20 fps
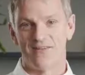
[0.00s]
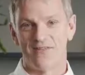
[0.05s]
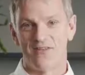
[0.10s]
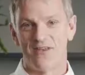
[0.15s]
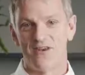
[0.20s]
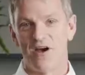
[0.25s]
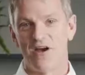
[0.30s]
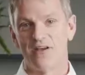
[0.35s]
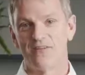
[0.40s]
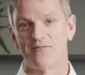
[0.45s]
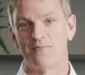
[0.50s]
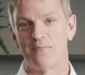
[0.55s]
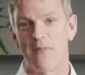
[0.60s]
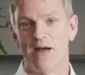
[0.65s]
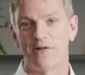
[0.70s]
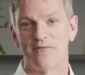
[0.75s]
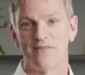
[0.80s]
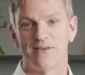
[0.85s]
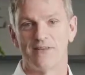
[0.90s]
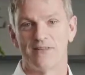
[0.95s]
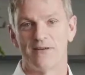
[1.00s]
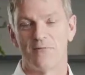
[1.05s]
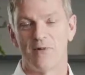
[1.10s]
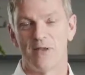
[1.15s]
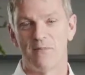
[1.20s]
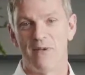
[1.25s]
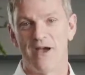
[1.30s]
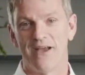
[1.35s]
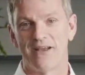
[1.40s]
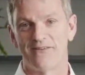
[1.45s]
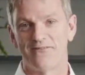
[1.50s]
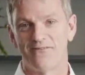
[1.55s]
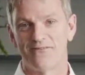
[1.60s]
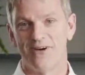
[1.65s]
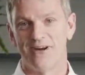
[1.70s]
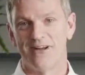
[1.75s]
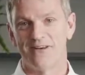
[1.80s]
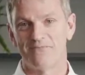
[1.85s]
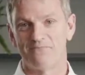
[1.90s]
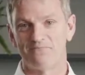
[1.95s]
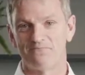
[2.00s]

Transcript: of the nice mounting that we make for it.